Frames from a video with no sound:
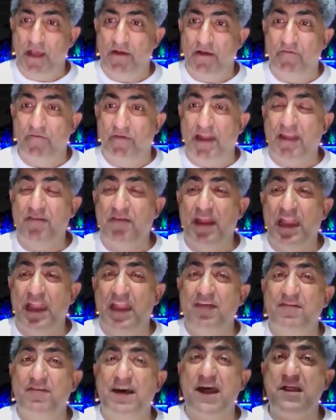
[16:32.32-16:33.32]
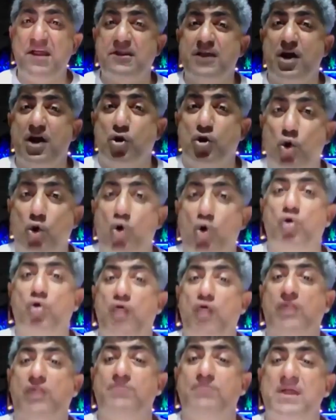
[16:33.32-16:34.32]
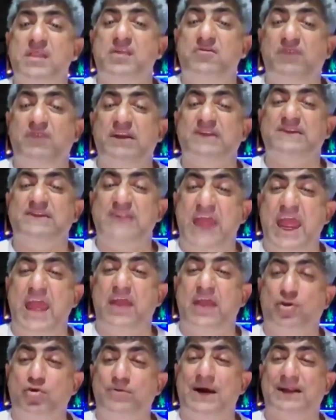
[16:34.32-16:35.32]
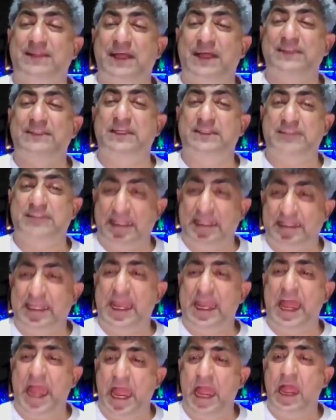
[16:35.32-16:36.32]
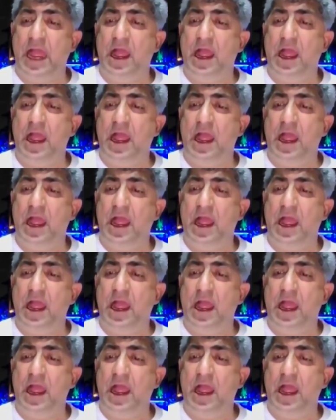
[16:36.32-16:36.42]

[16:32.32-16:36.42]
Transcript: When we live as the Ru, what must we say? Ru Mata ji, janti hai?